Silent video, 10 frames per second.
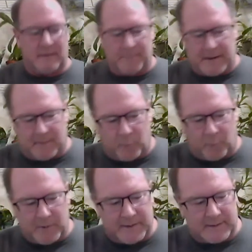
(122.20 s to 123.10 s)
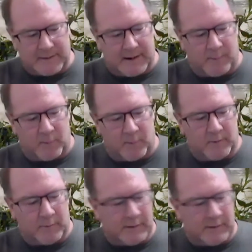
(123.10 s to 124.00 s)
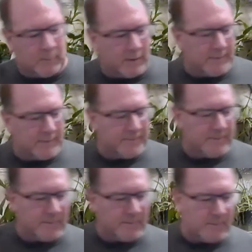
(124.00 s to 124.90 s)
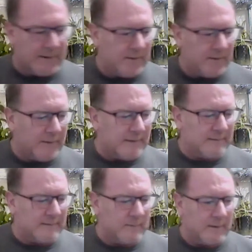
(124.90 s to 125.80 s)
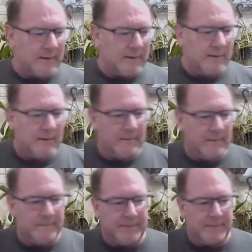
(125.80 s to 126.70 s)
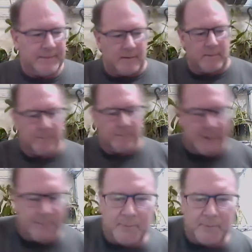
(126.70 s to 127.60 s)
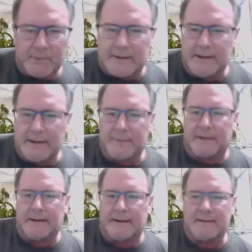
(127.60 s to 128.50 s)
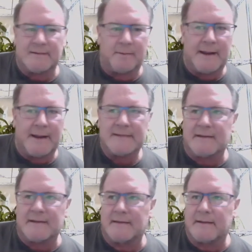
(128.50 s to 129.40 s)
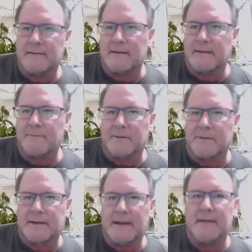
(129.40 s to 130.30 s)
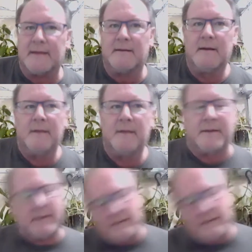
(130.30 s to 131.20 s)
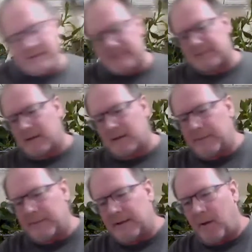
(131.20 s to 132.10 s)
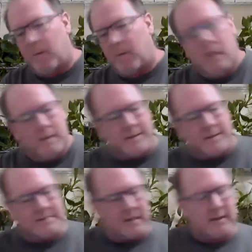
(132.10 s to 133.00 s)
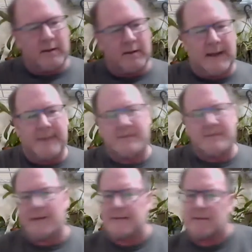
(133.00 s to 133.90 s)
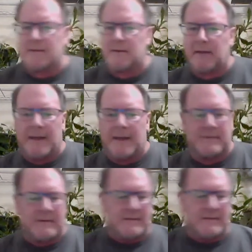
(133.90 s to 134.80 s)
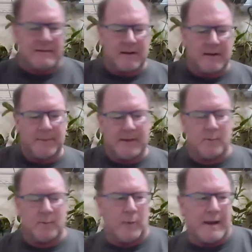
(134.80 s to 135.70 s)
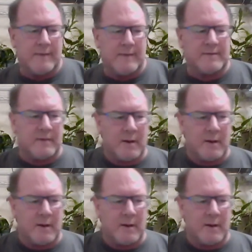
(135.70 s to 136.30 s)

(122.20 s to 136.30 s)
man, one thing that I really want to reiterate to people forget about aerosol masking. They forget. They think this is just going to be, oh, this is going to collapse and that's going to collapse and it's just going to be in waves, and